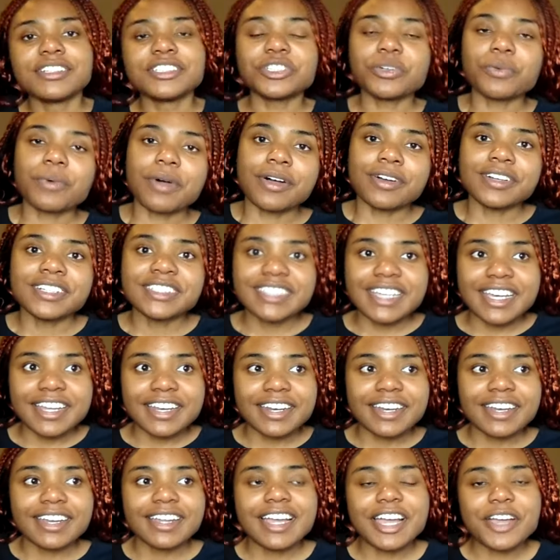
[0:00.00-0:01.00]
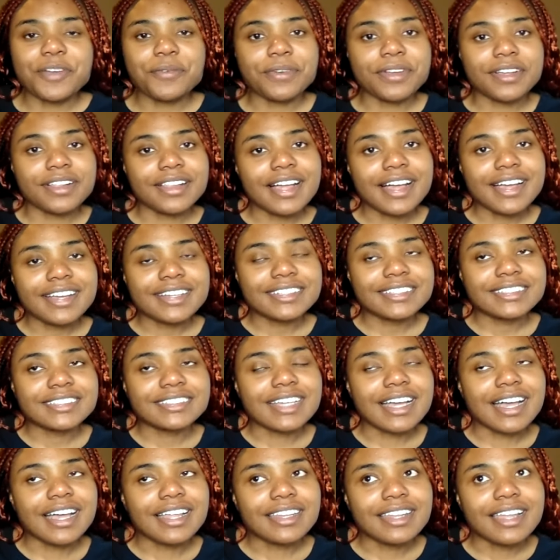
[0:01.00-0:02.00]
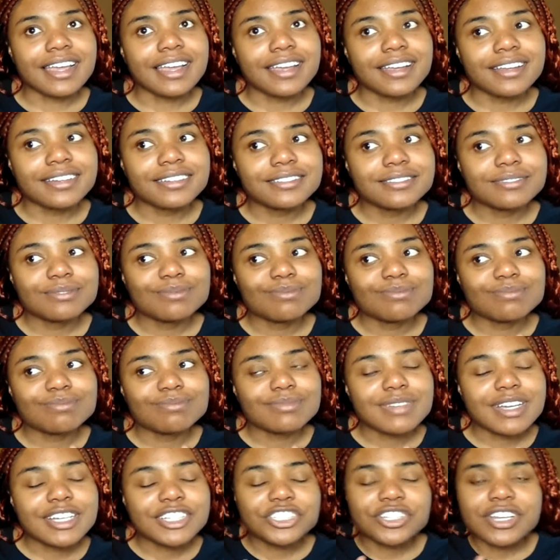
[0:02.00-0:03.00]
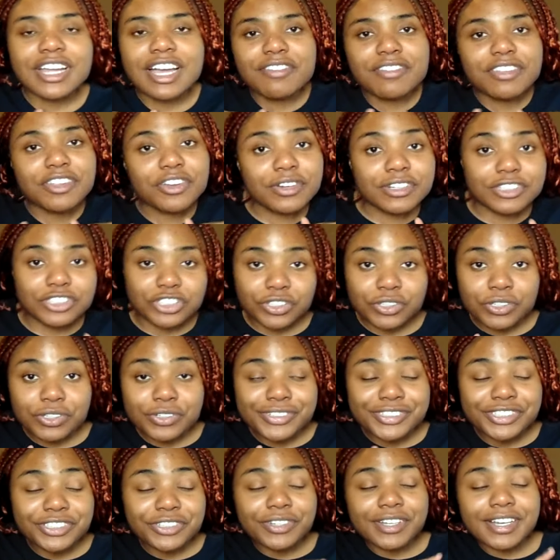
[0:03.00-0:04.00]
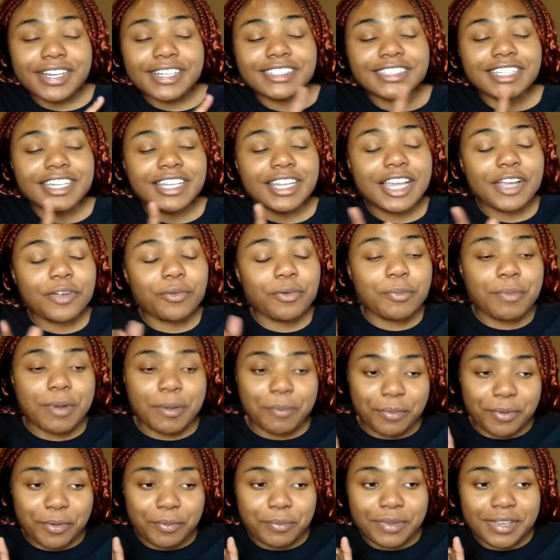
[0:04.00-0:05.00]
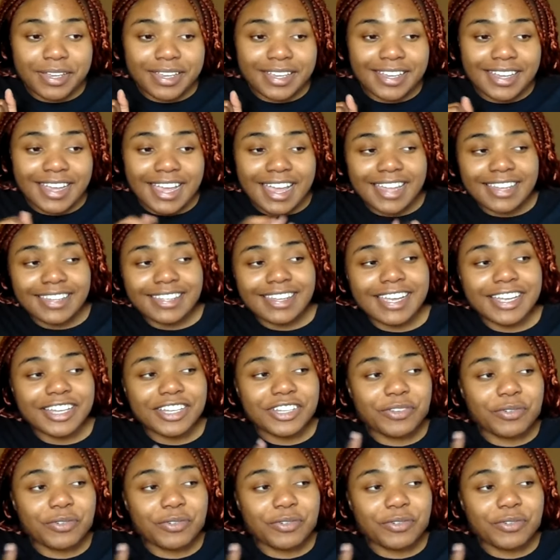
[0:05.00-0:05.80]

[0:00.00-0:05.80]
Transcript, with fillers: so while I was editing, I realized that like I should have a little intro so you guys can like remember me and like